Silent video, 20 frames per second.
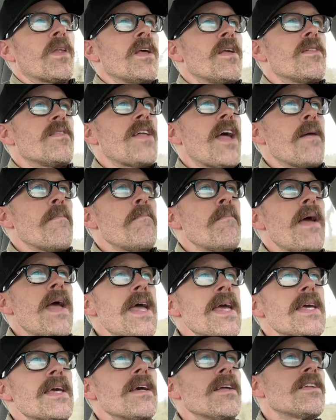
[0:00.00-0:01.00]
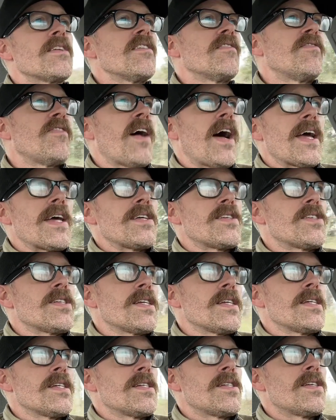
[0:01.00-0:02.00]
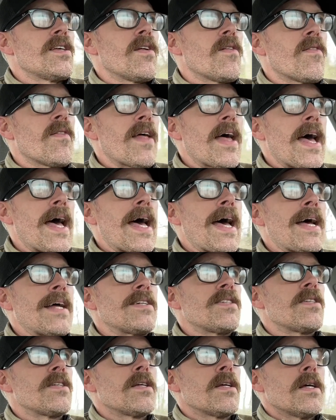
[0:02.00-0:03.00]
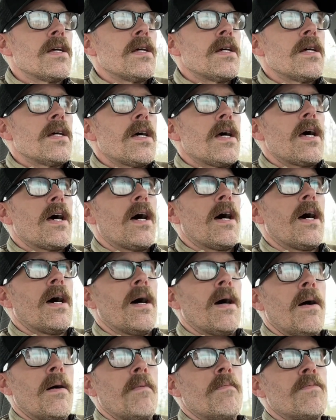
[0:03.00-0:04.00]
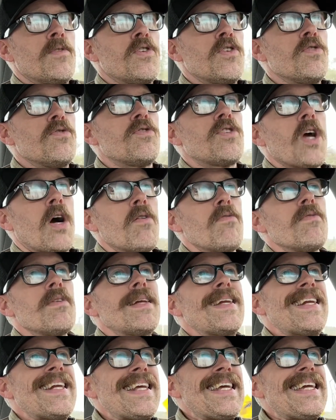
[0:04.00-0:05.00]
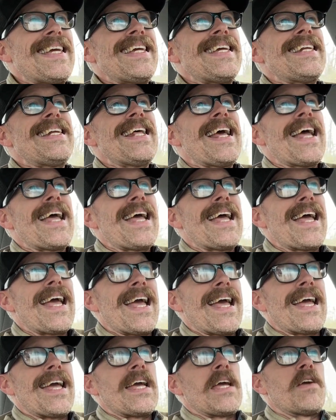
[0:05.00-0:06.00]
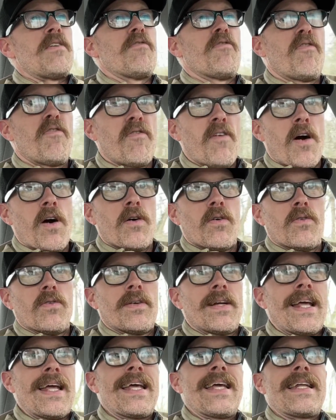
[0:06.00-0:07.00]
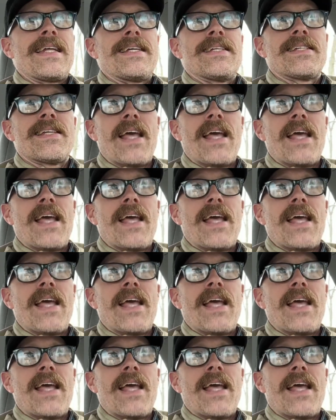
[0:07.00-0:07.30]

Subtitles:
They make devices that you don't need a phone. It is